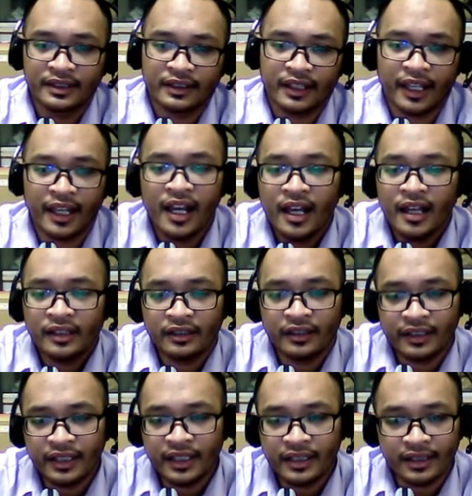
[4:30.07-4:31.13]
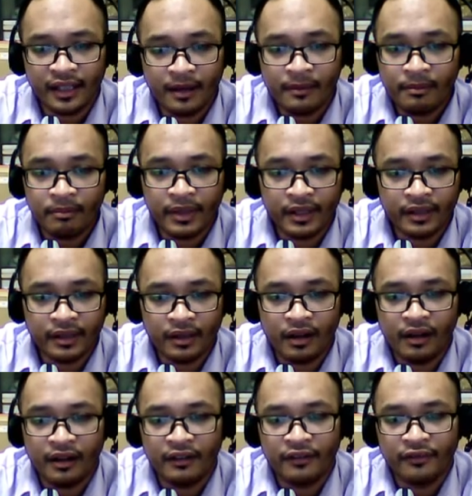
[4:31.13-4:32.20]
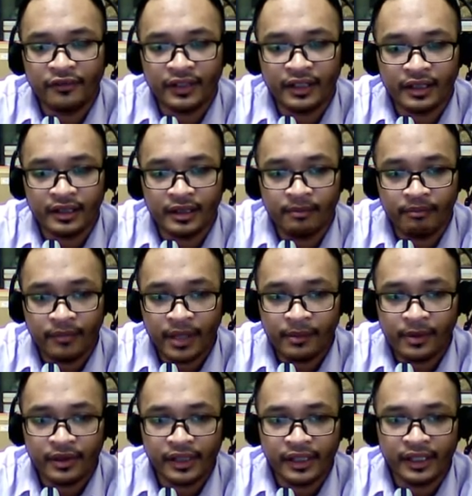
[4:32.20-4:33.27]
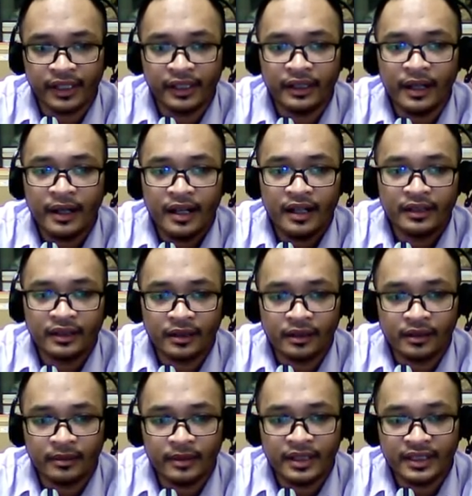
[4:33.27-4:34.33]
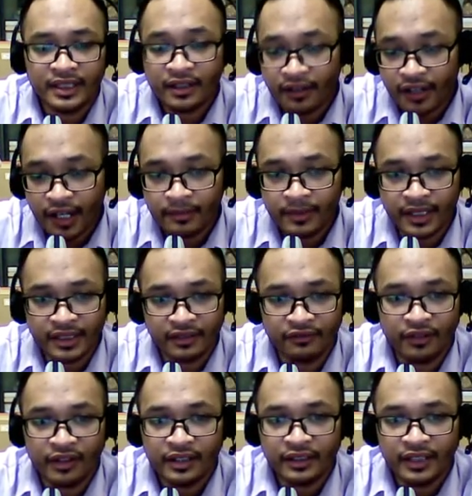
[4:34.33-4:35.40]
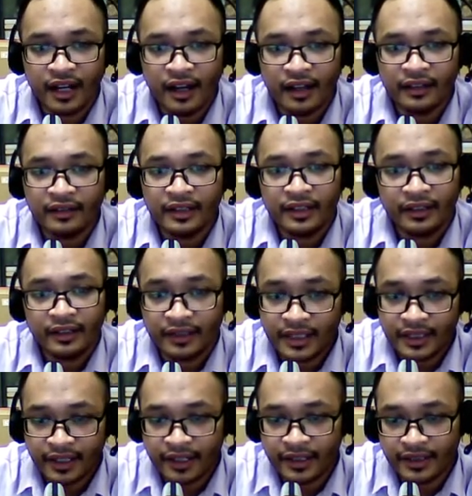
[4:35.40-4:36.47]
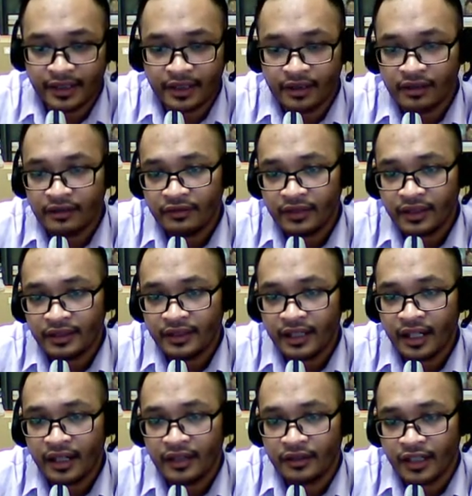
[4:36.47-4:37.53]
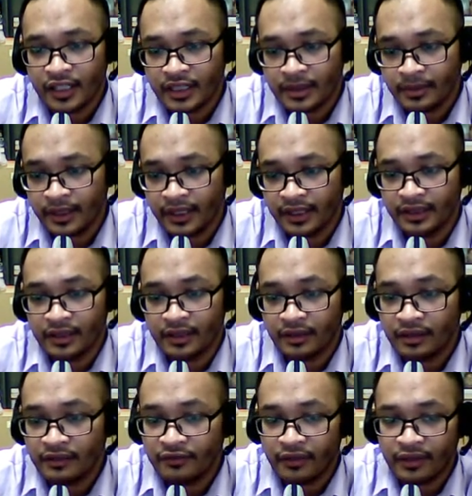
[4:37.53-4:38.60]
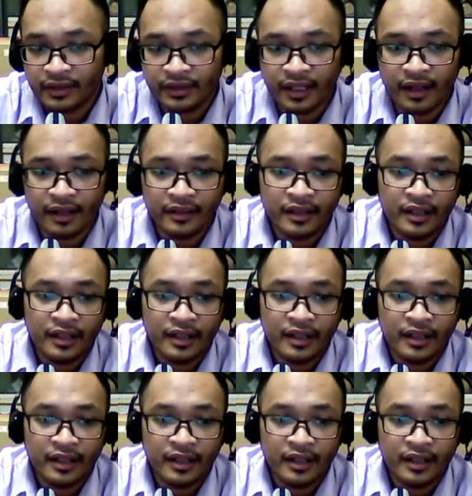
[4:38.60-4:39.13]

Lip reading: Okay, so the example of memory, so basically RAM is a volatile, diskette is a non-volatile, USB is a non-volatile,